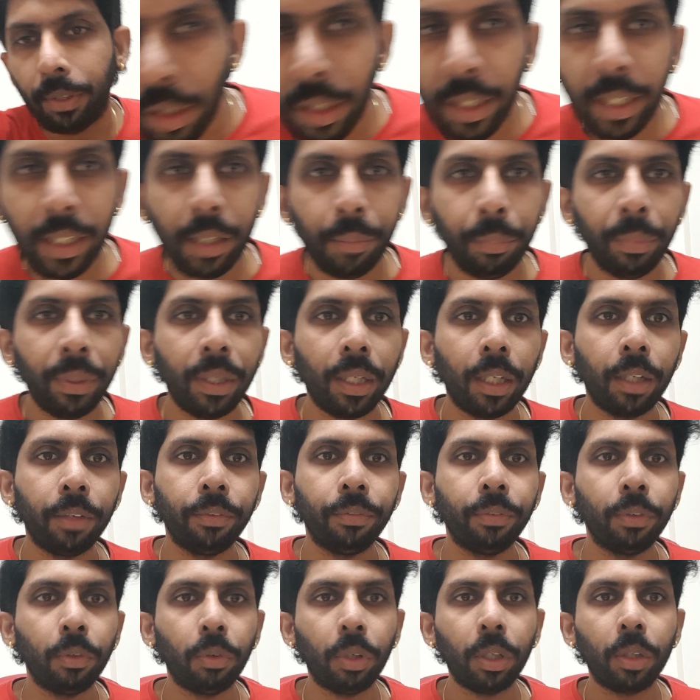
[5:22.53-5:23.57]
Let me give
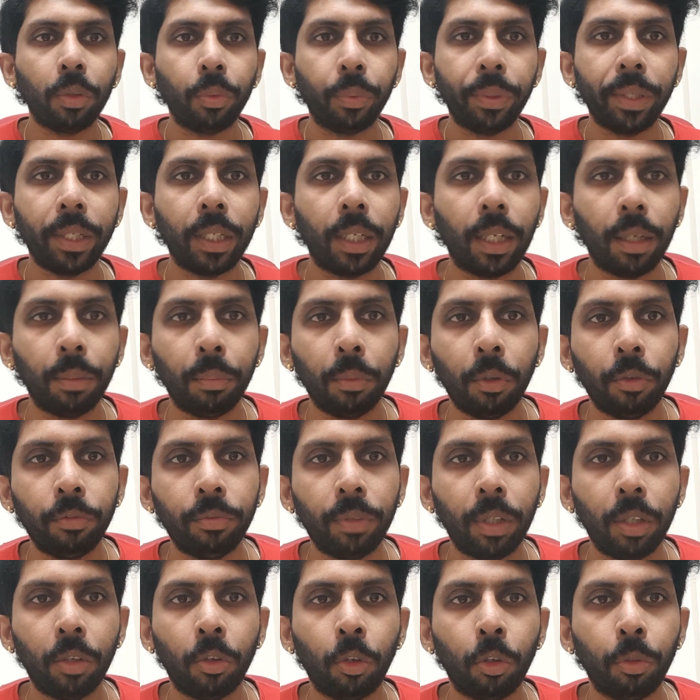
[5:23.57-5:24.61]
you a quick demo of
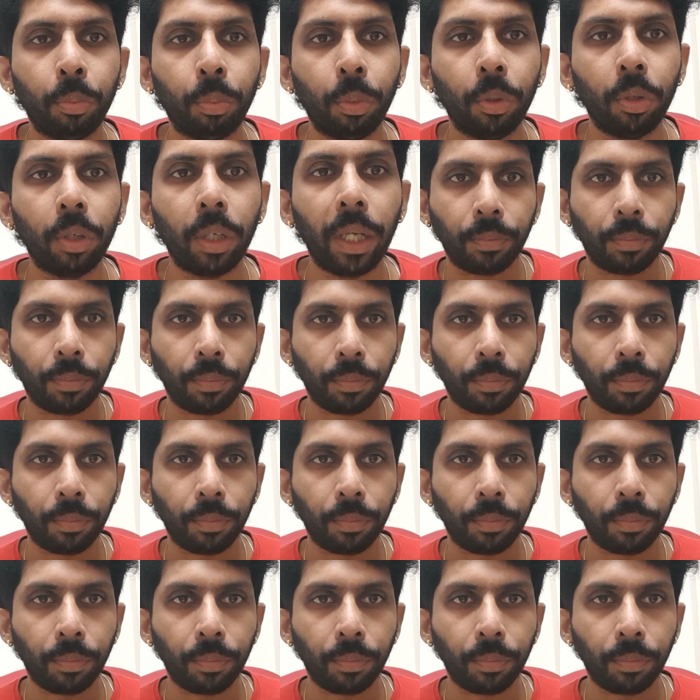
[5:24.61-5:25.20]
the notebook.